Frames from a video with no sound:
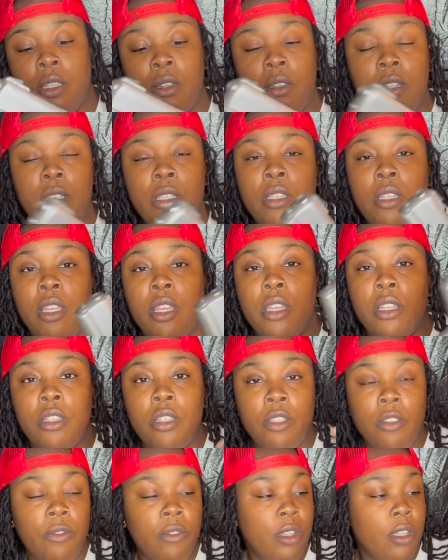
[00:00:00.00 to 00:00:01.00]
this thing
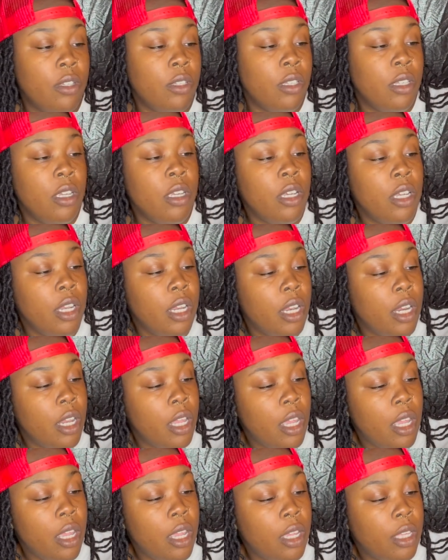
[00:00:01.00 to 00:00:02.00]
just feels good in the
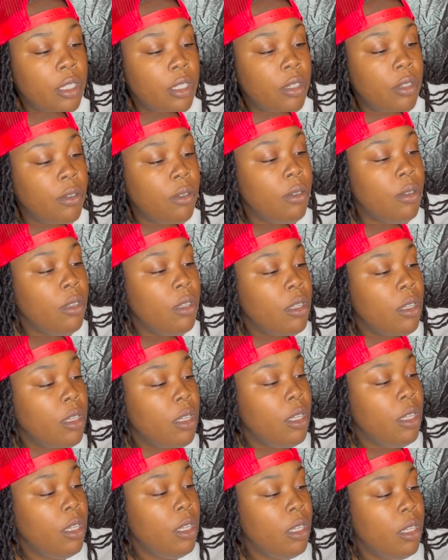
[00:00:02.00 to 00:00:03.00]
hand too.
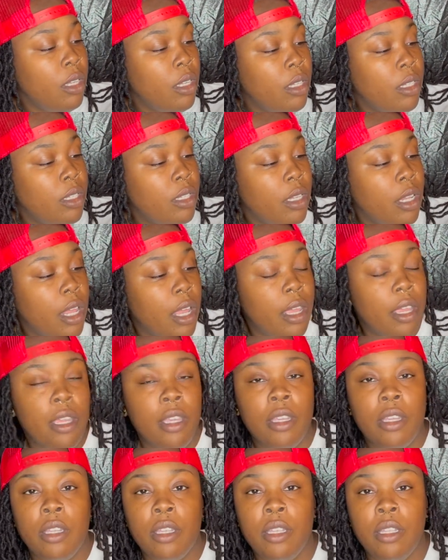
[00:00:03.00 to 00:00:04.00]
It's
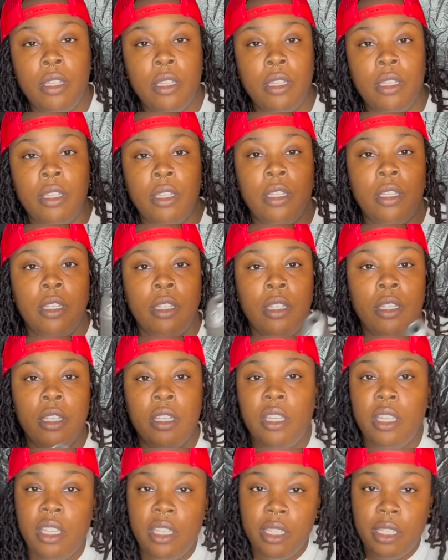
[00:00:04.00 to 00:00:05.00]
like,
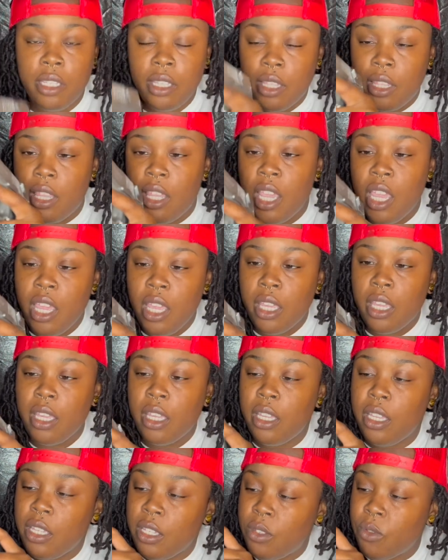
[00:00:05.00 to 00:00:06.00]
it's thick,
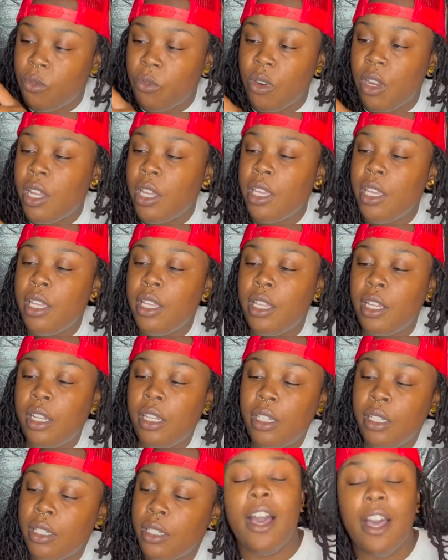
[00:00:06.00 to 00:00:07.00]
it's rugged.
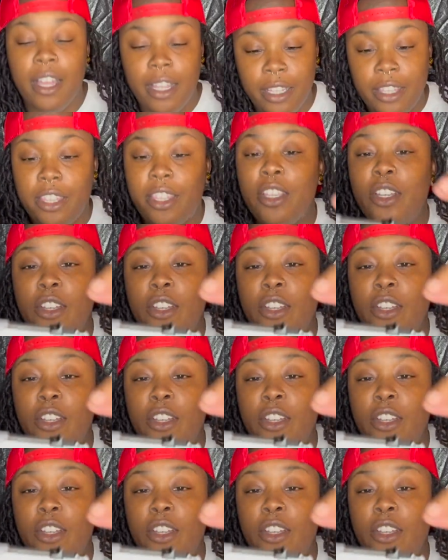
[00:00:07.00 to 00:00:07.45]
The